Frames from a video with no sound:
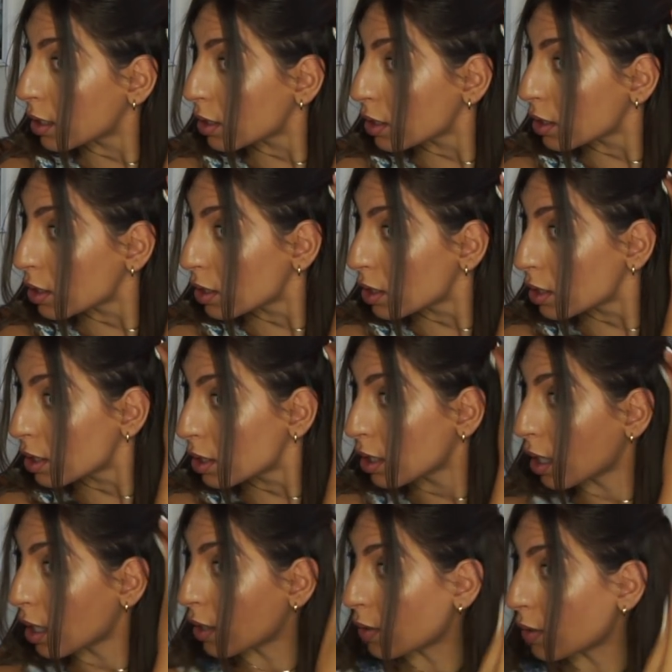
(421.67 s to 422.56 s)

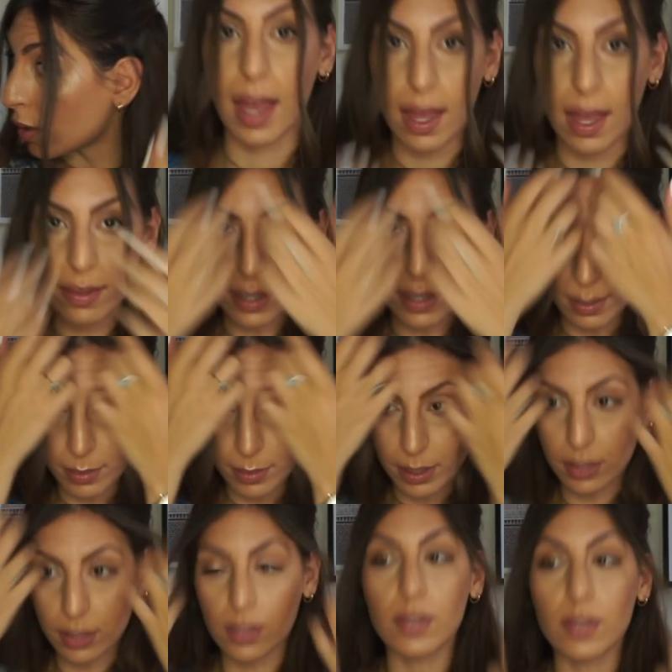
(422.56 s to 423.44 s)
so. And then I'm
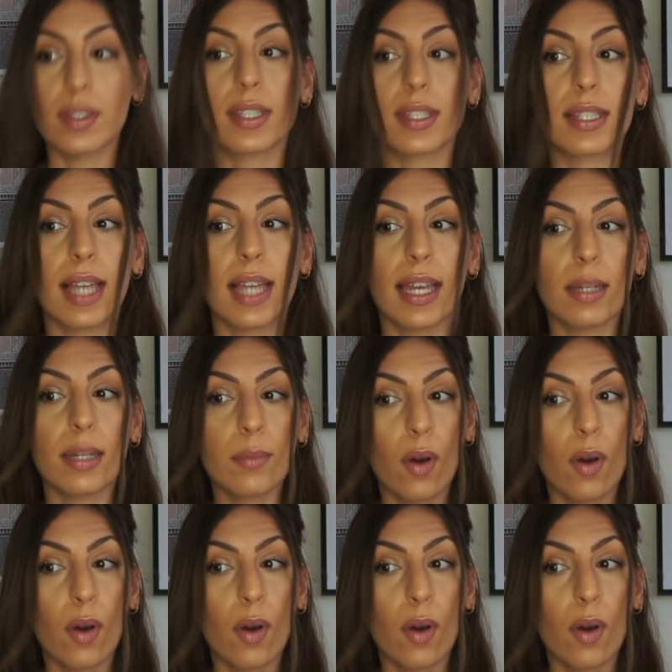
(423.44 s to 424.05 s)
going to do the same